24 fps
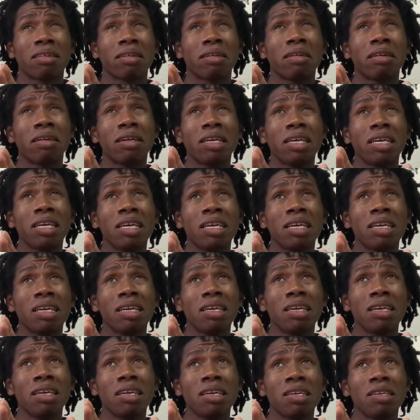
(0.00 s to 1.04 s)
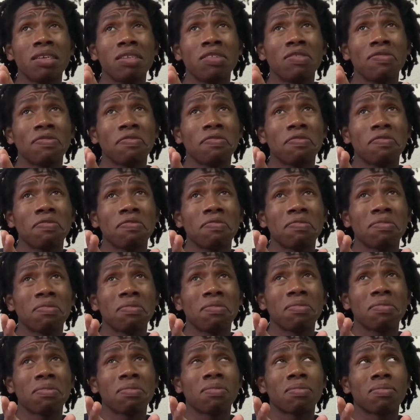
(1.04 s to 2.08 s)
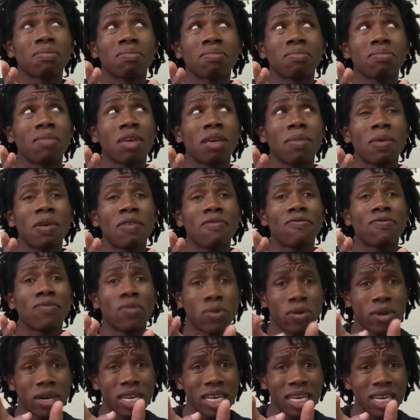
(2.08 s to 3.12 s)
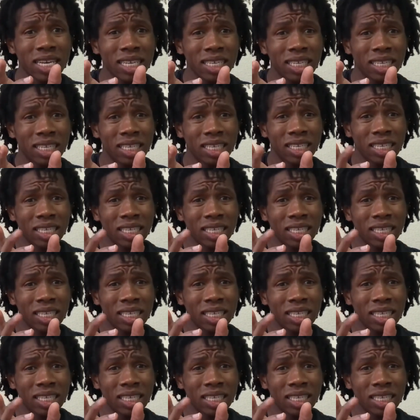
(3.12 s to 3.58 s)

30s, maybe 40s,